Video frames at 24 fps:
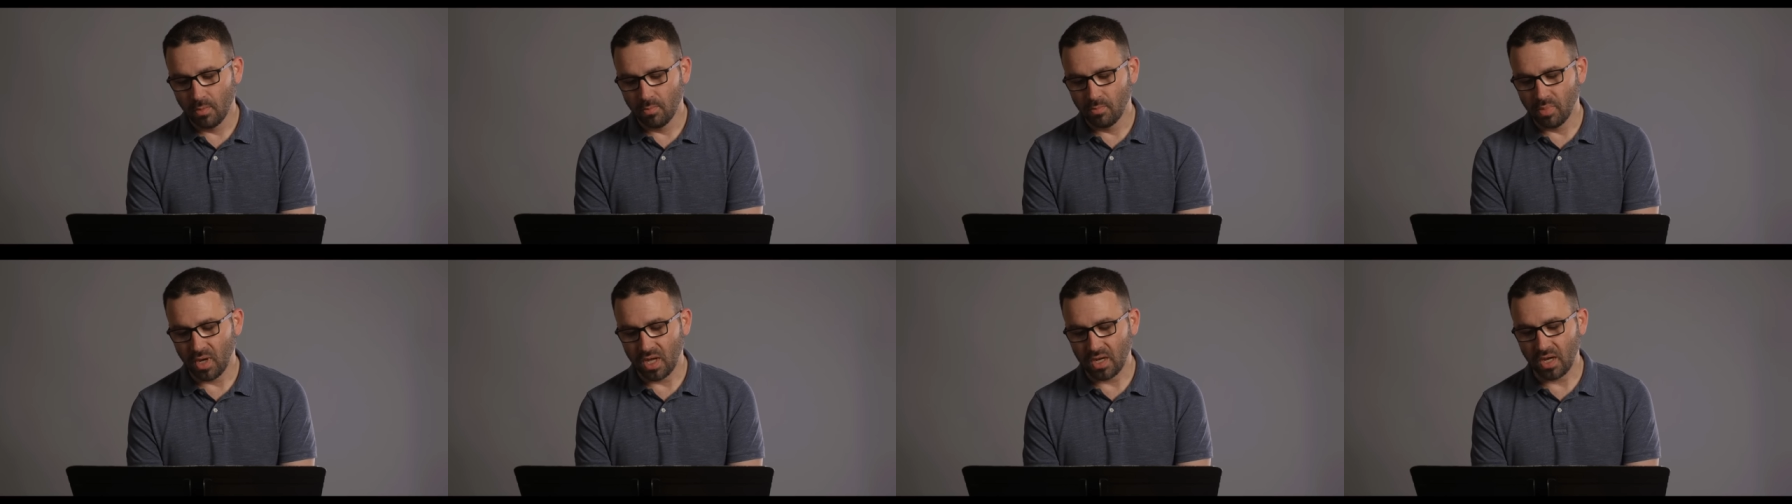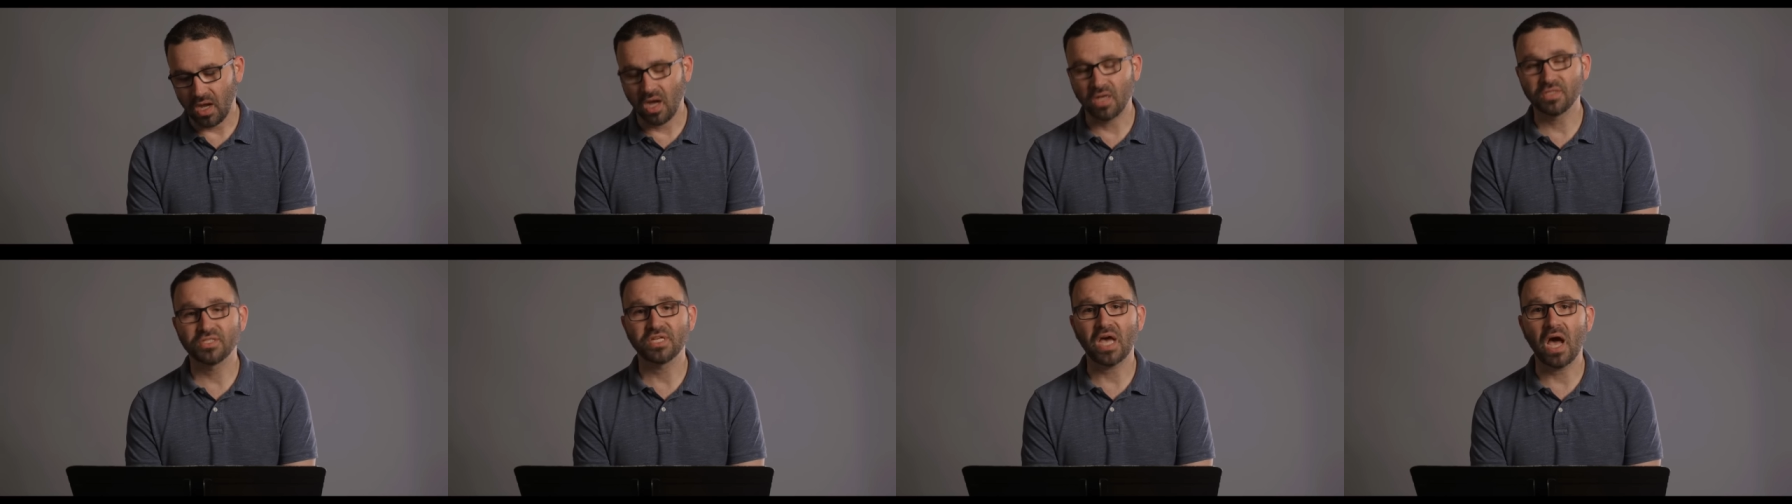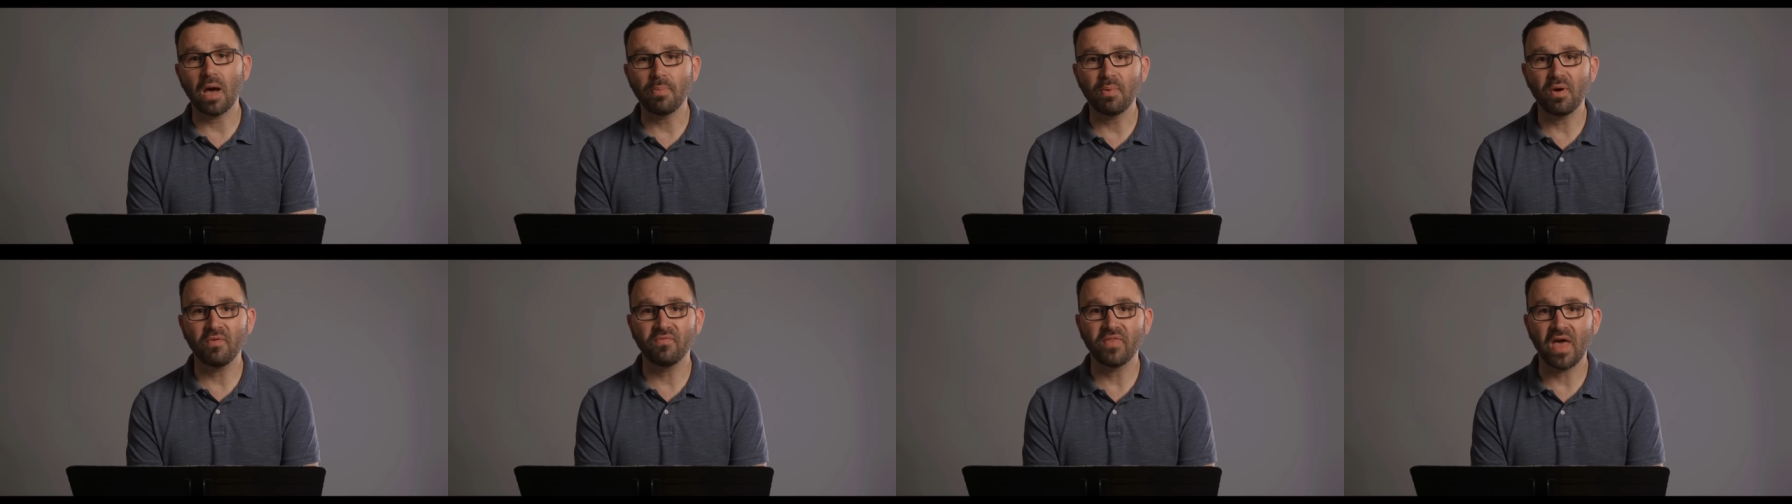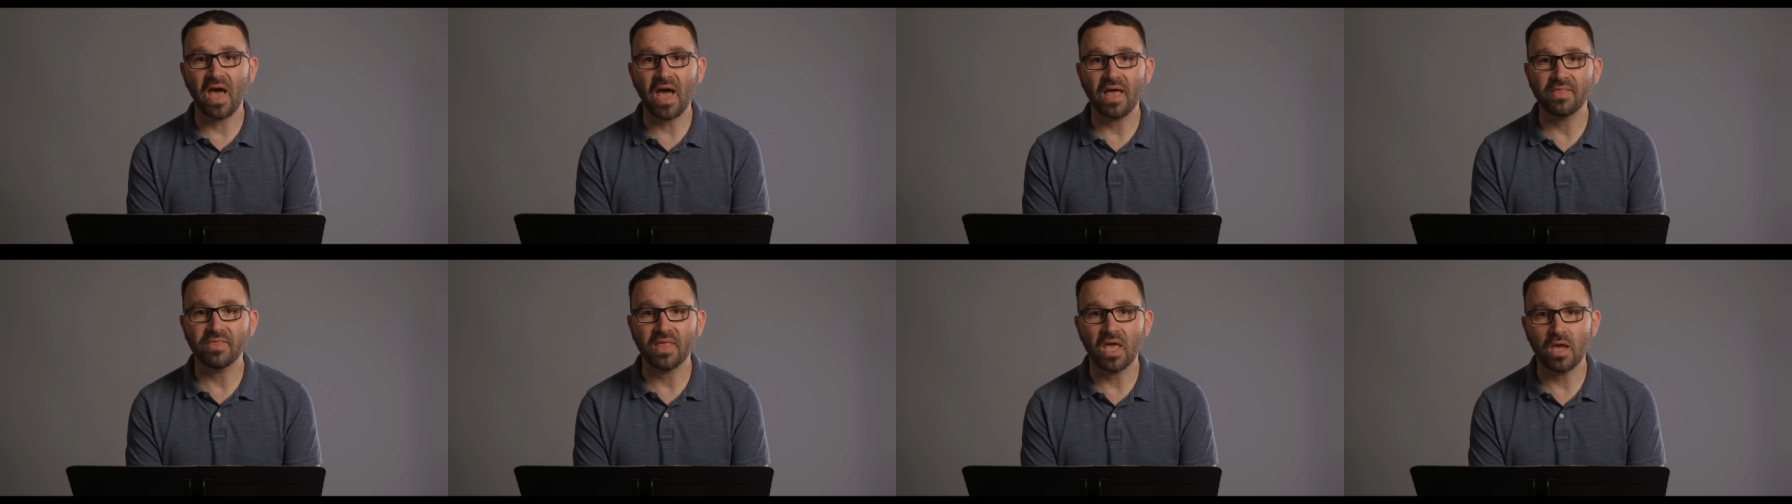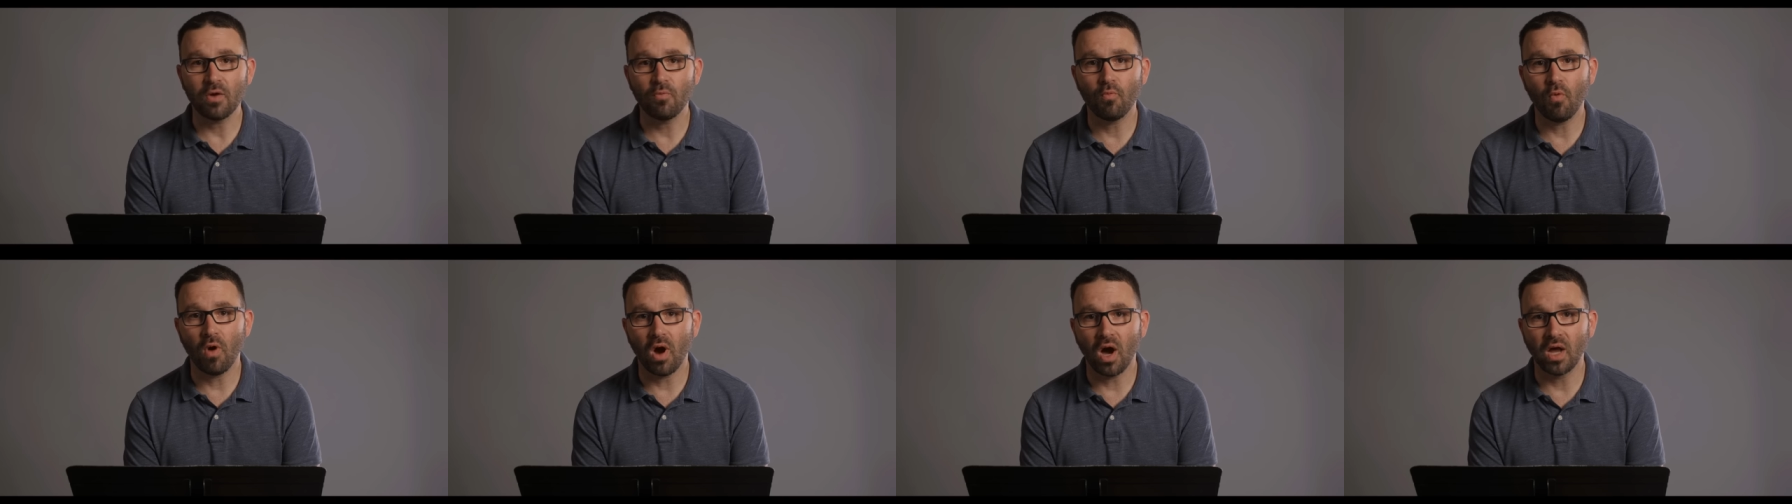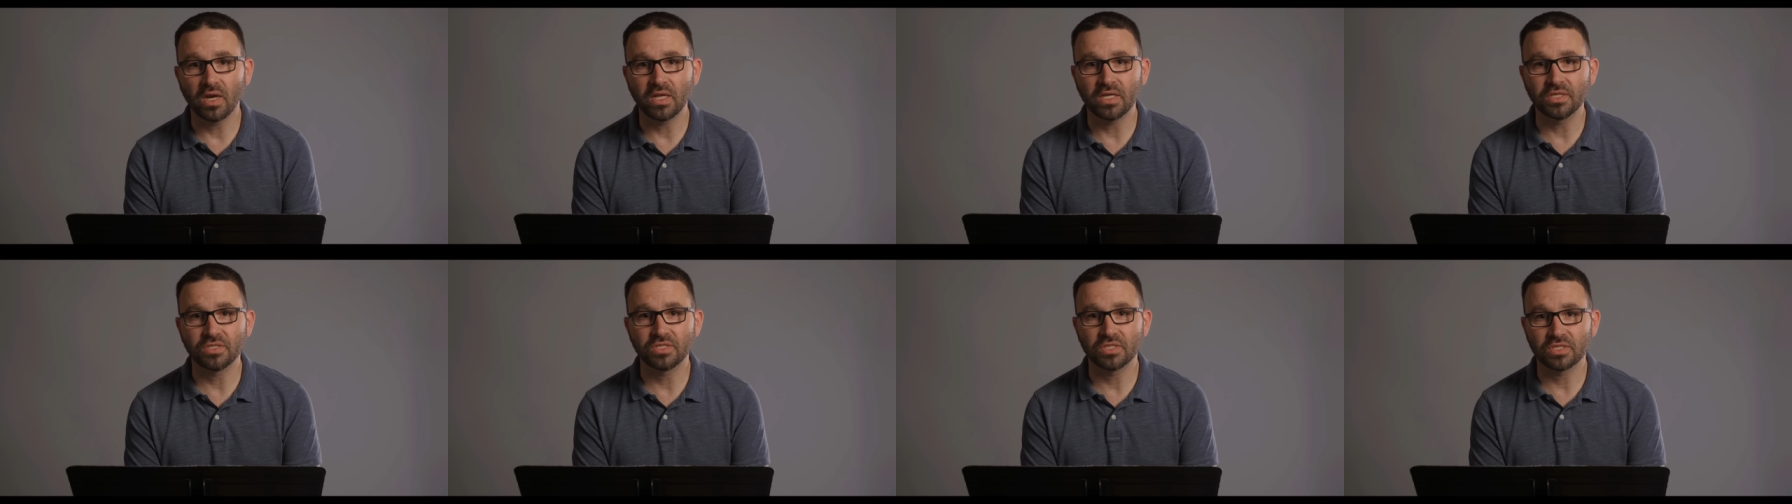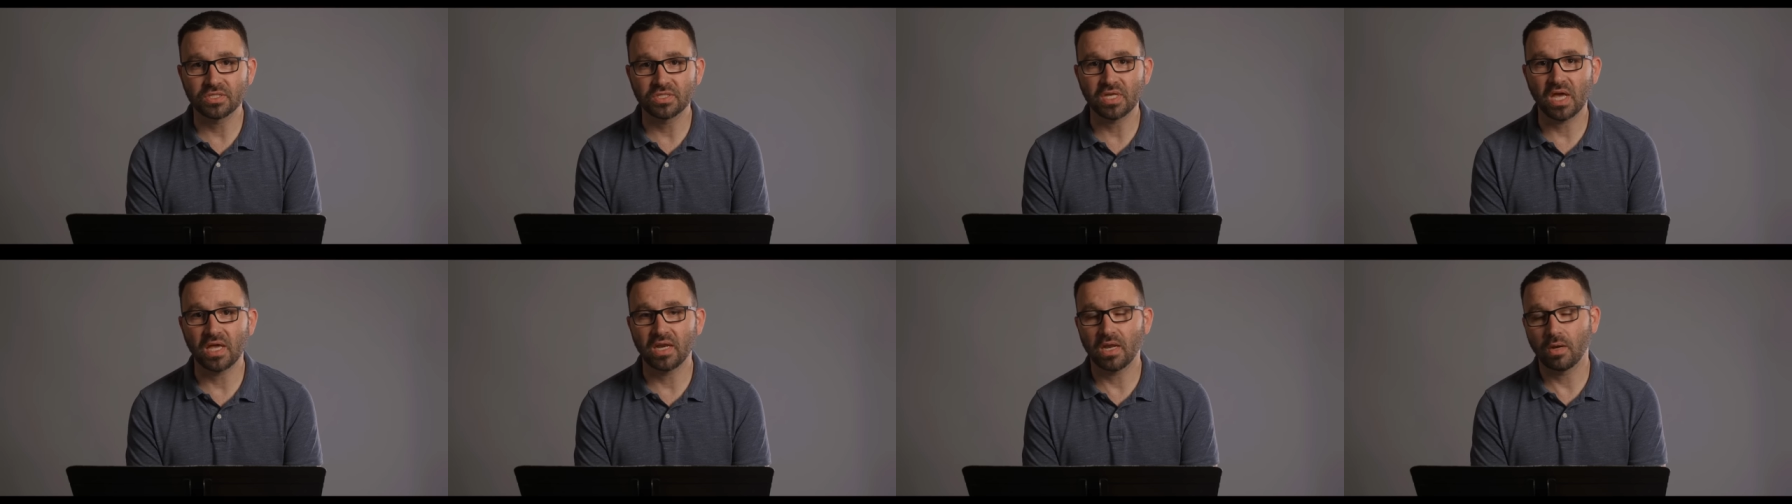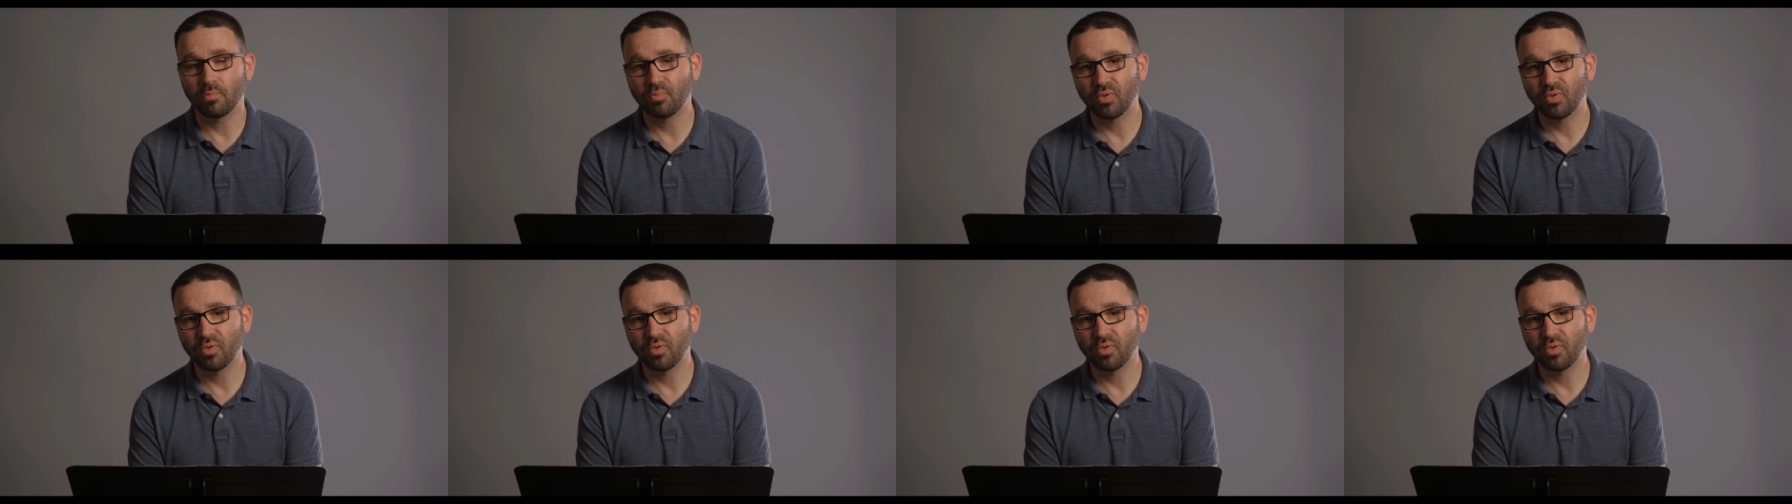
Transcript: But on top of that, they wanted to set